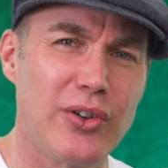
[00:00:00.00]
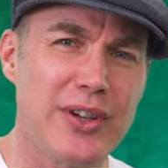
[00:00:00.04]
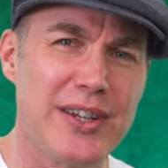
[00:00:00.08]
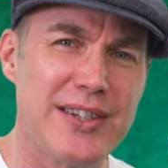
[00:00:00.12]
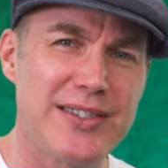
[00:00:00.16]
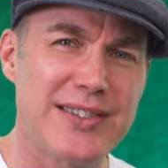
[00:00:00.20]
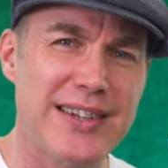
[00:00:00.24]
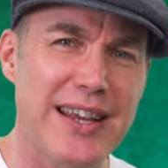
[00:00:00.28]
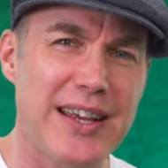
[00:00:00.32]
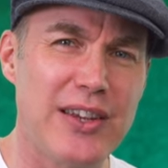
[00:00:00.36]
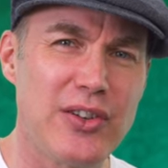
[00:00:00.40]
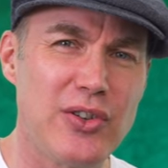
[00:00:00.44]

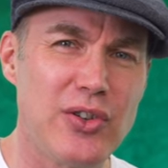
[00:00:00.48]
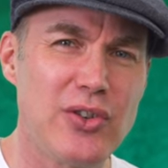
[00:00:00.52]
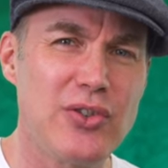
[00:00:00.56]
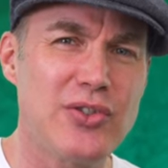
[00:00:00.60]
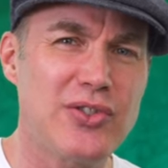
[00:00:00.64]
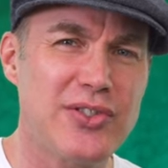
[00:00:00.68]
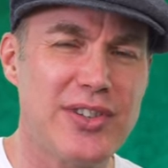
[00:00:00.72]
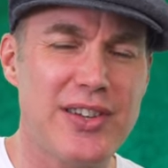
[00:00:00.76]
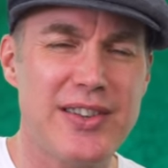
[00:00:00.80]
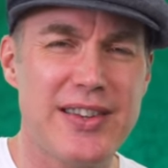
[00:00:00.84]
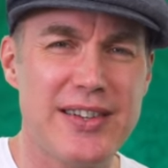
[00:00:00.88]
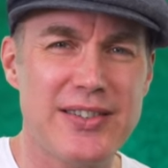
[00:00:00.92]
is get
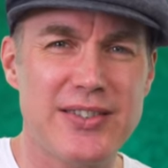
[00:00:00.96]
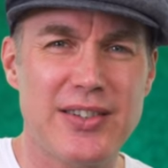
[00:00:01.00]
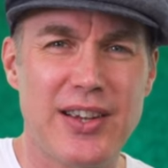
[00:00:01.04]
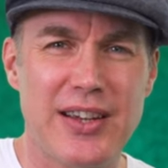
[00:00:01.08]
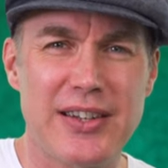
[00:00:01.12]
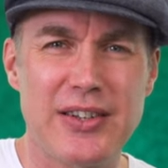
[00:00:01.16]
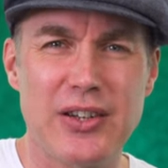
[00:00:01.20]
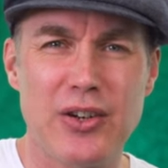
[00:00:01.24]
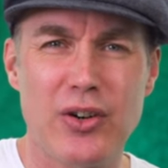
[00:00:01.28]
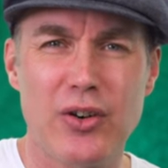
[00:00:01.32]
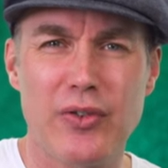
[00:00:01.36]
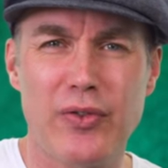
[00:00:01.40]
used to this
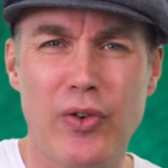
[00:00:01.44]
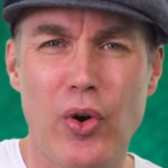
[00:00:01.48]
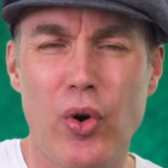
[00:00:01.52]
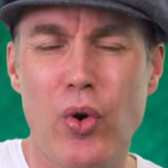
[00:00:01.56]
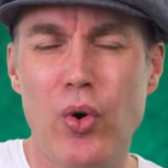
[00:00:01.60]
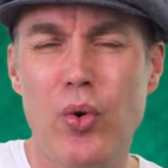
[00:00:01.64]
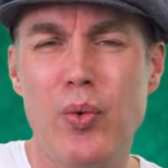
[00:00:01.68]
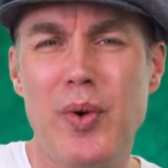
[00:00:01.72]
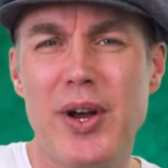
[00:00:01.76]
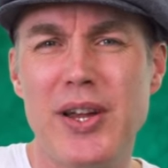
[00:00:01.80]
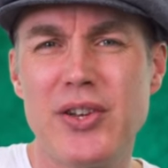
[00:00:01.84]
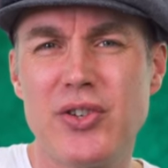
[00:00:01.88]
idea of
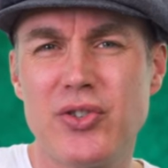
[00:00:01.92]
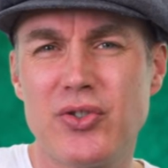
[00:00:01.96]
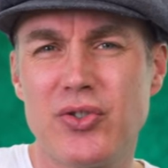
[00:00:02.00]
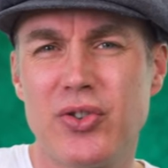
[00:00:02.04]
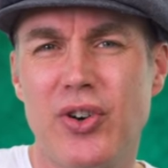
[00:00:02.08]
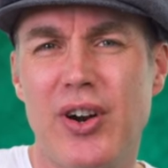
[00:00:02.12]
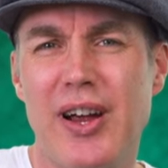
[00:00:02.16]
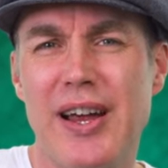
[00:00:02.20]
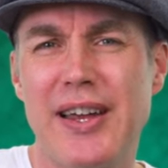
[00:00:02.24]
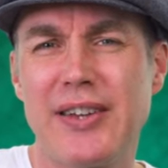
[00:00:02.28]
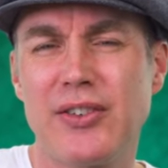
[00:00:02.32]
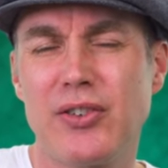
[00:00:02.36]
always
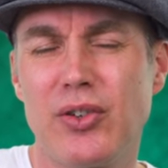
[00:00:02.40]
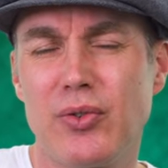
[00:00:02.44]
trying